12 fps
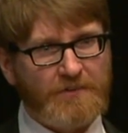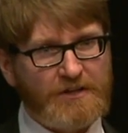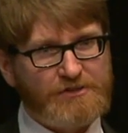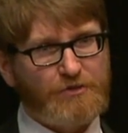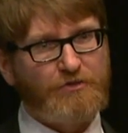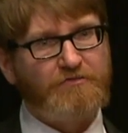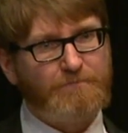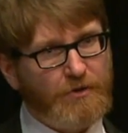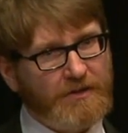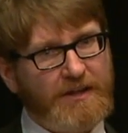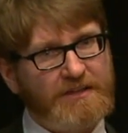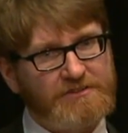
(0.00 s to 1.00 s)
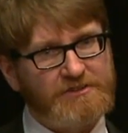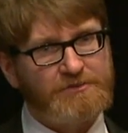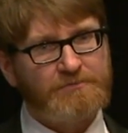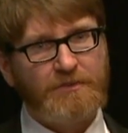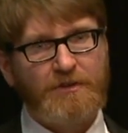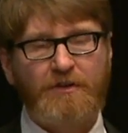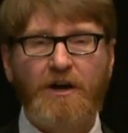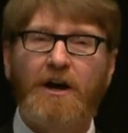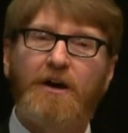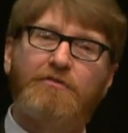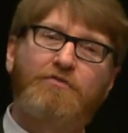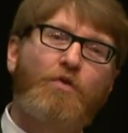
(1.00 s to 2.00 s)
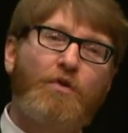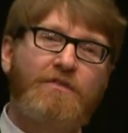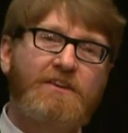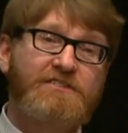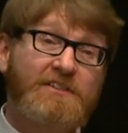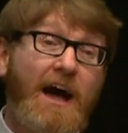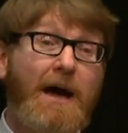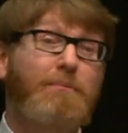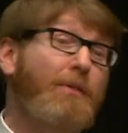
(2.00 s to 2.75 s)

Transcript: as sort of bookends uh, for this time.